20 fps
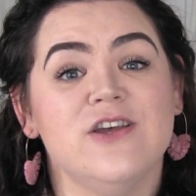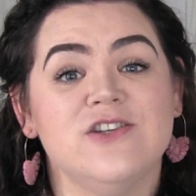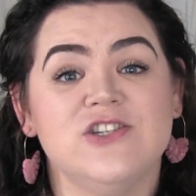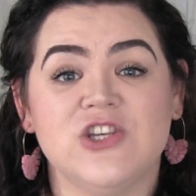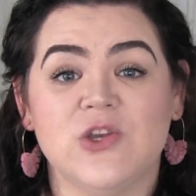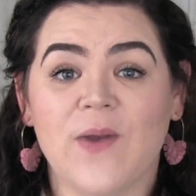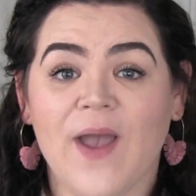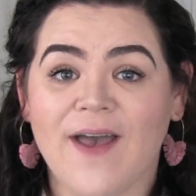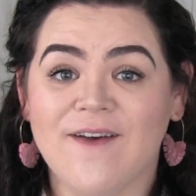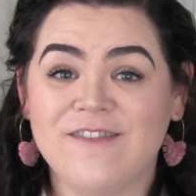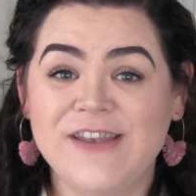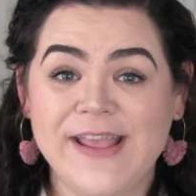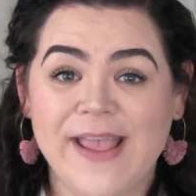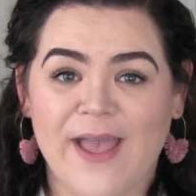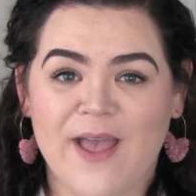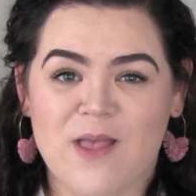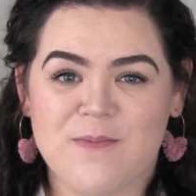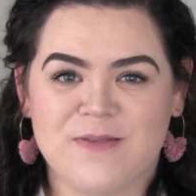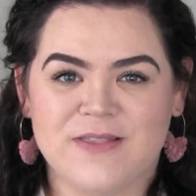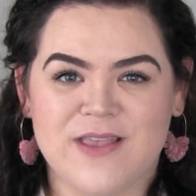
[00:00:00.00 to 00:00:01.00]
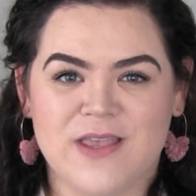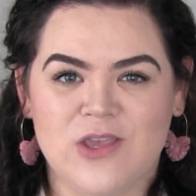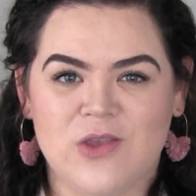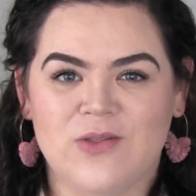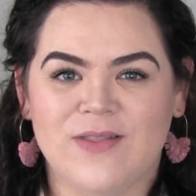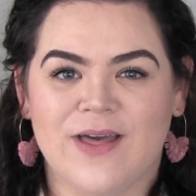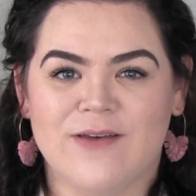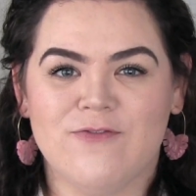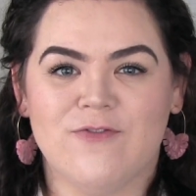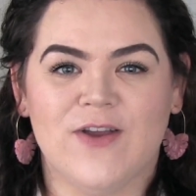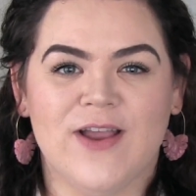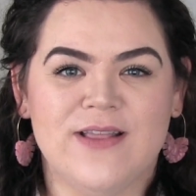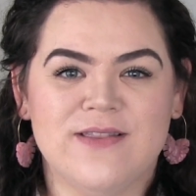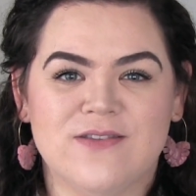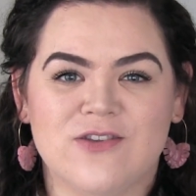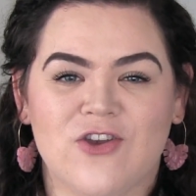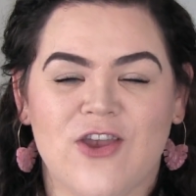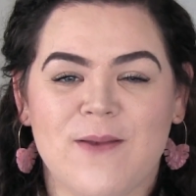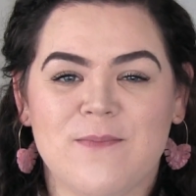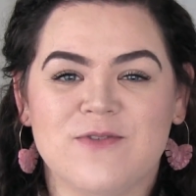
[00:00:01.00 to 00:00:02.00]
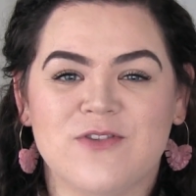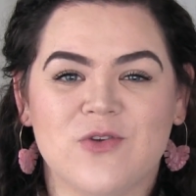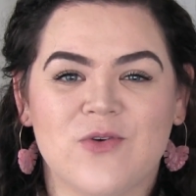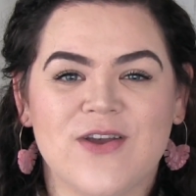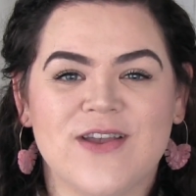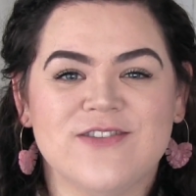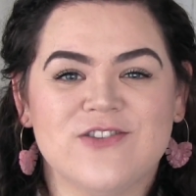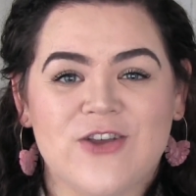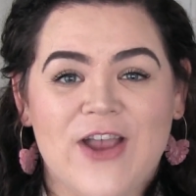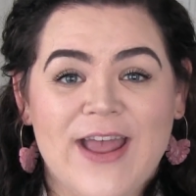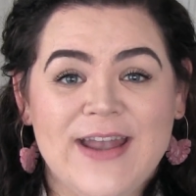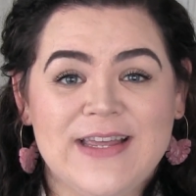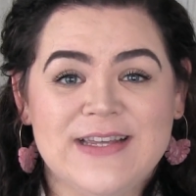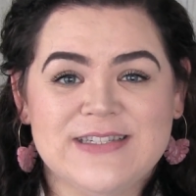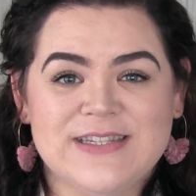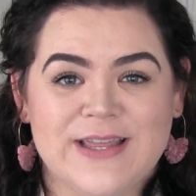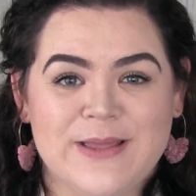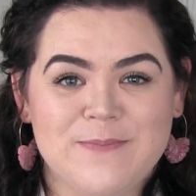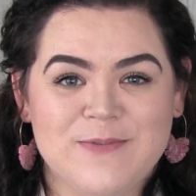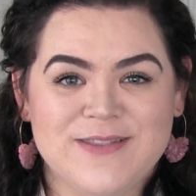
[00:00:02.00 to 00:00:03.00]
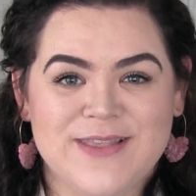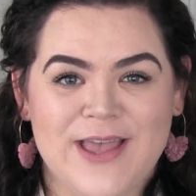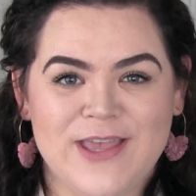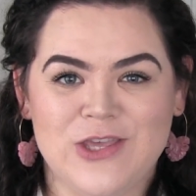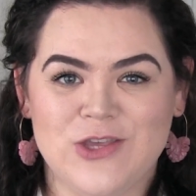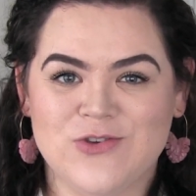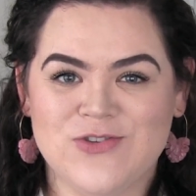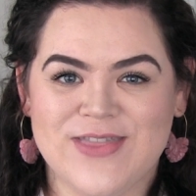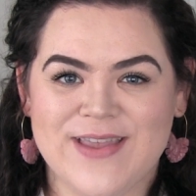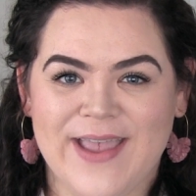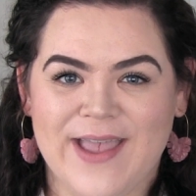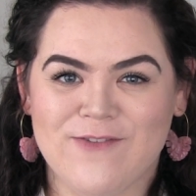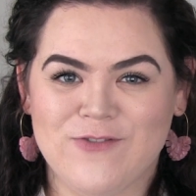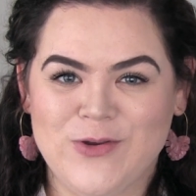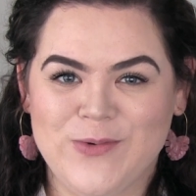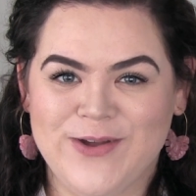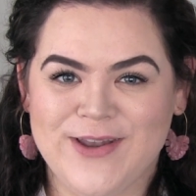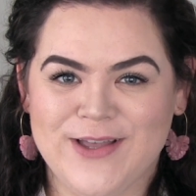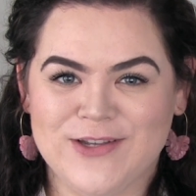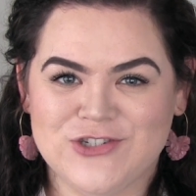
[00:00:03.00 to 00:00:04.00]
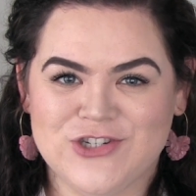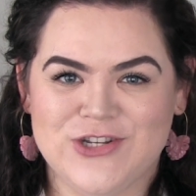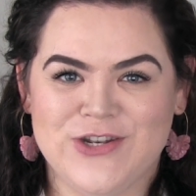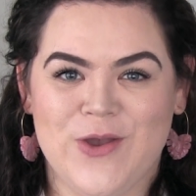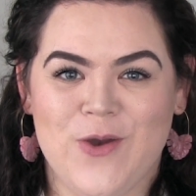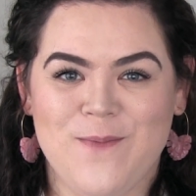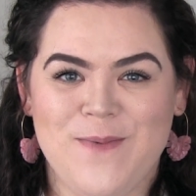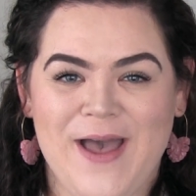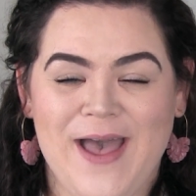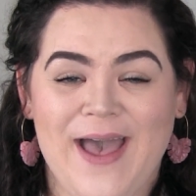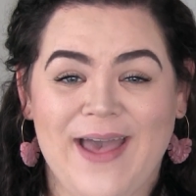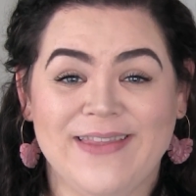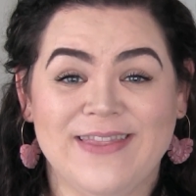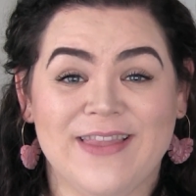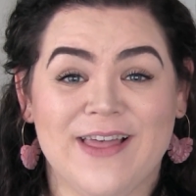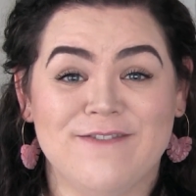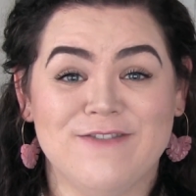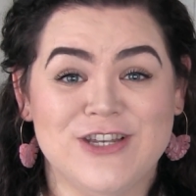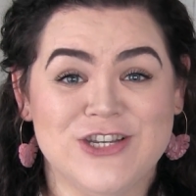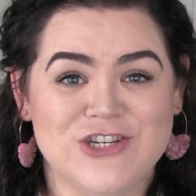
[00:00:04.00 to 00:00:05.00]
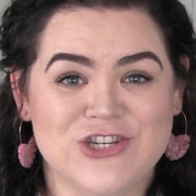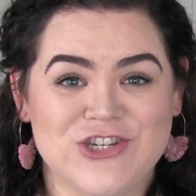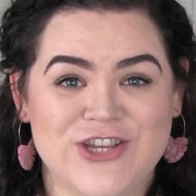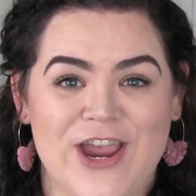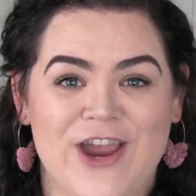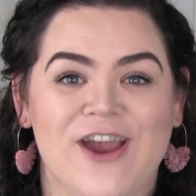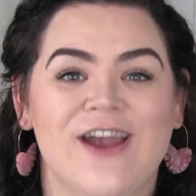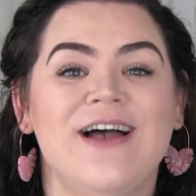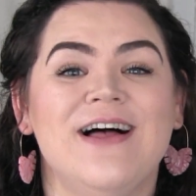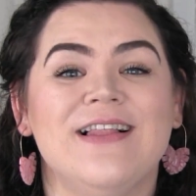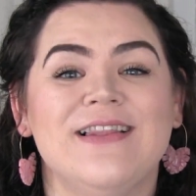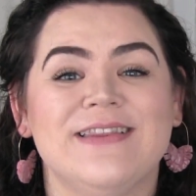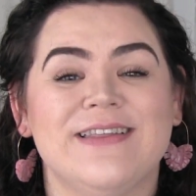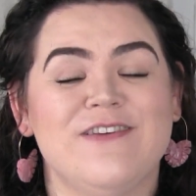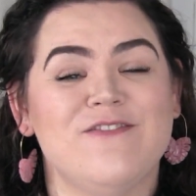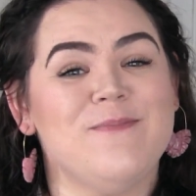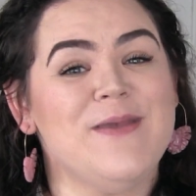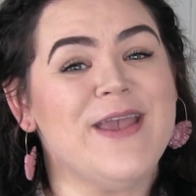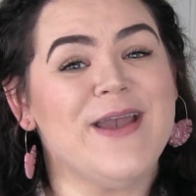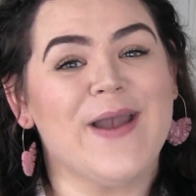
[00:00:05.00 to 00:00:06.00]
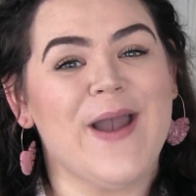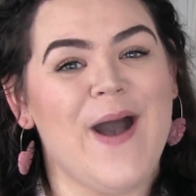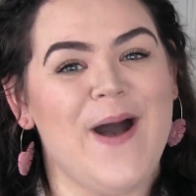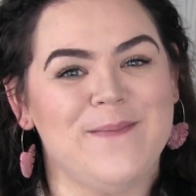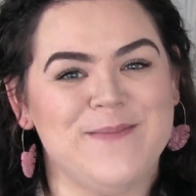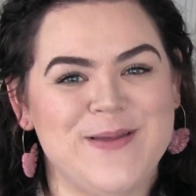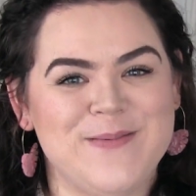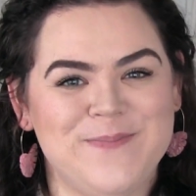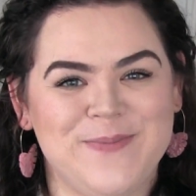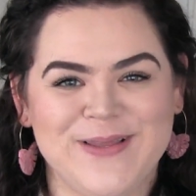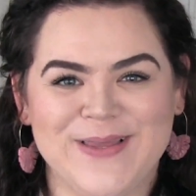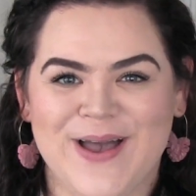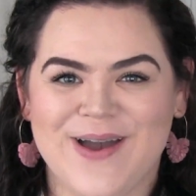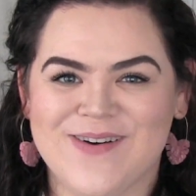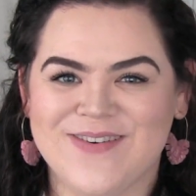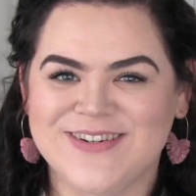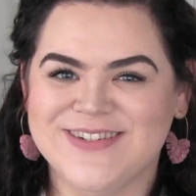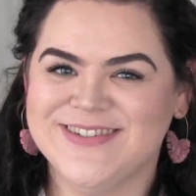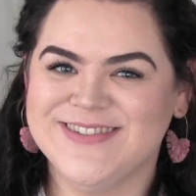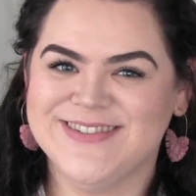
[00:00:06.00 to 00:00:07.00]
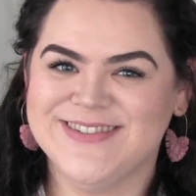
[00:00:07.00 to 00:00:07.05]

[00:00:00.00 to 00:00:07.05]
Do you have any apps that you love for Instagram stories or any tips that you think everyone else should know about? I'd love to share. Leave me a comment below.